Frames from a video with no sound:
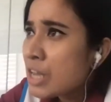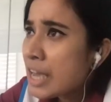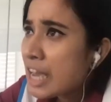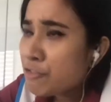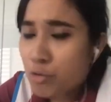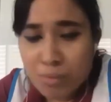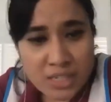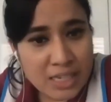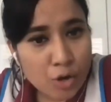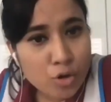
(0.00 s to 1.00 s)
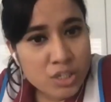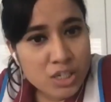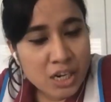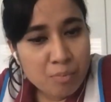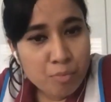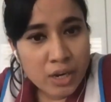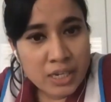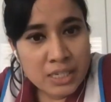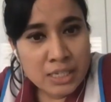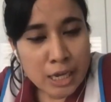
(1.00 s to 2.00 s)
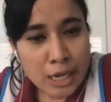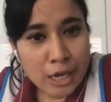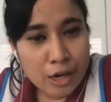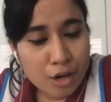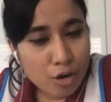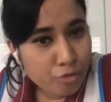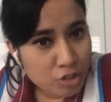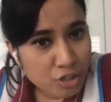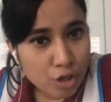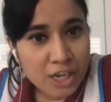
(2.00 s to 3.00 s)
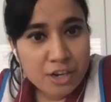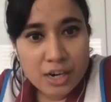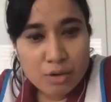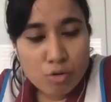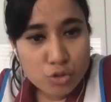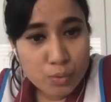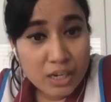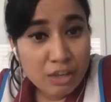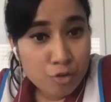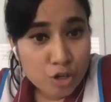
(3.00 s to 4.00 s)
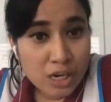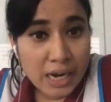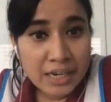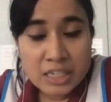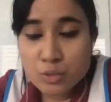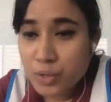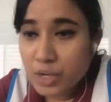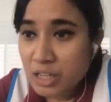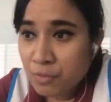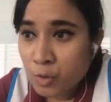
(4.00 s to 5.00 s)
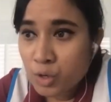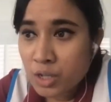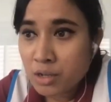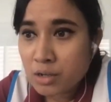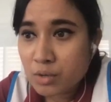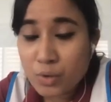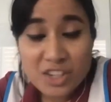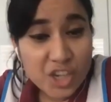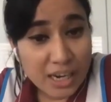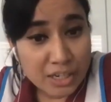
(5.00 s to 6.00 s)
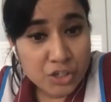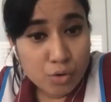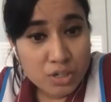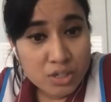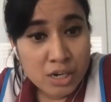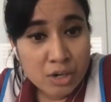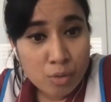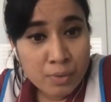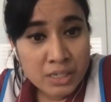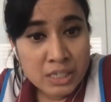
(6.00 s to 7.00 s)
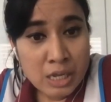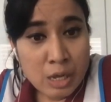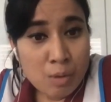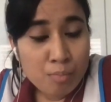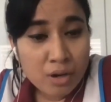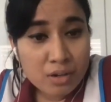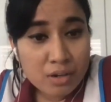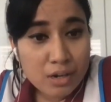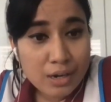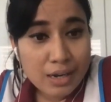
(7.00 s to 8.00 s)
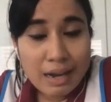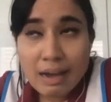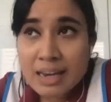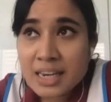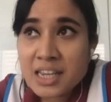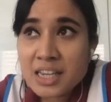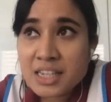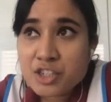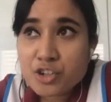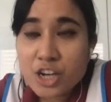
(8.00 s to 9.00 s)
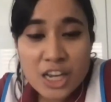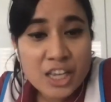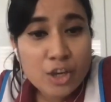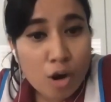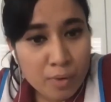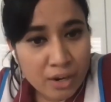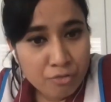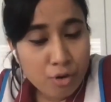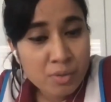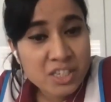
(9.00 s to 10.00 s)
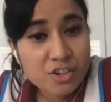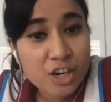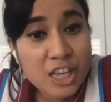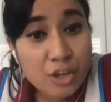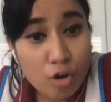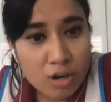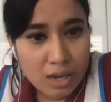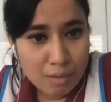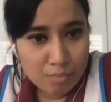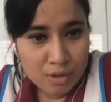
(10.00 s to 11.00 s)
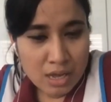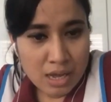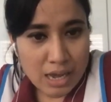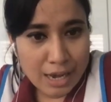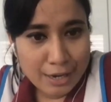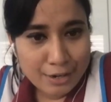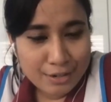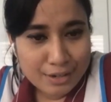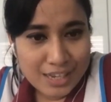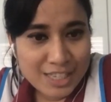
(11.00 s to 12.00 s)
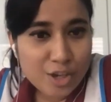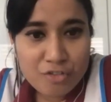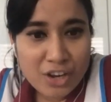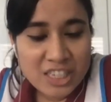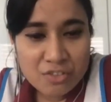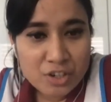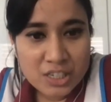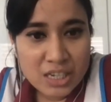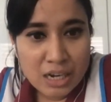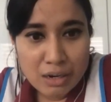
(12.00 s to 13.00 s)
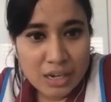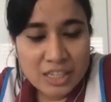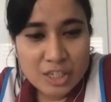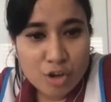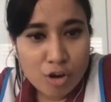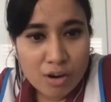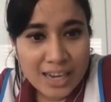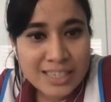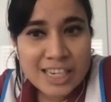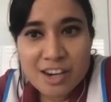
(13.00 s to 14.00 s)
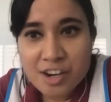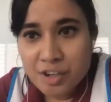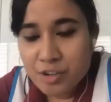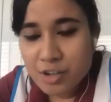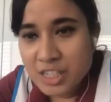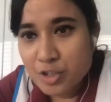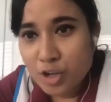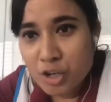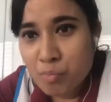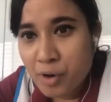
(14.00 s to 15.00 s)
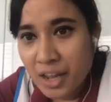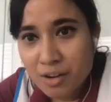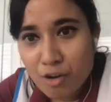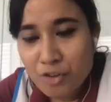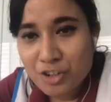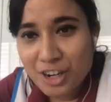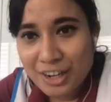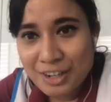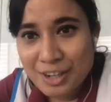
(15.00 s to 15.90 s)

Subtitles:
Have you missed down on certain points? Of course, your leader and coach will give you the guidance, will give you will challenge you on certain topics. But I think it's really your platform. It's really your time. And it's not vice versa. It's your accelerator. It's not your brake of your truck.